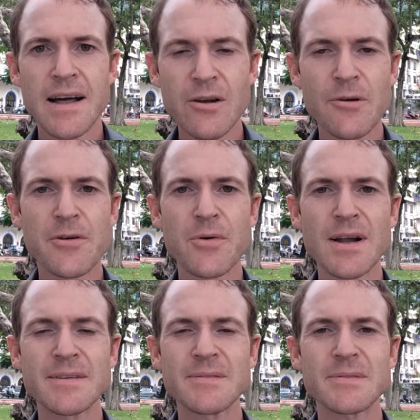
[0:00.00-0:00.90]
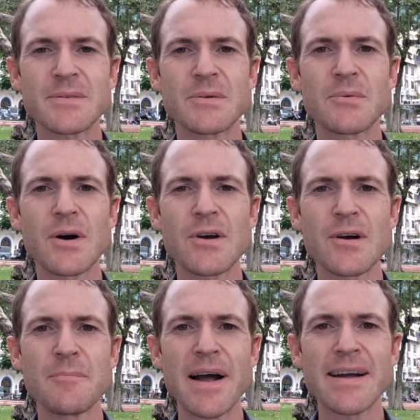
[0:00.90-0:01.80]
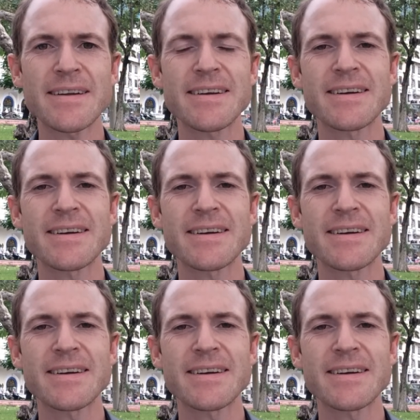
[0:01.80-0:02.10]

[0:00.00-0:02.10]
Hello everyone, welcome back.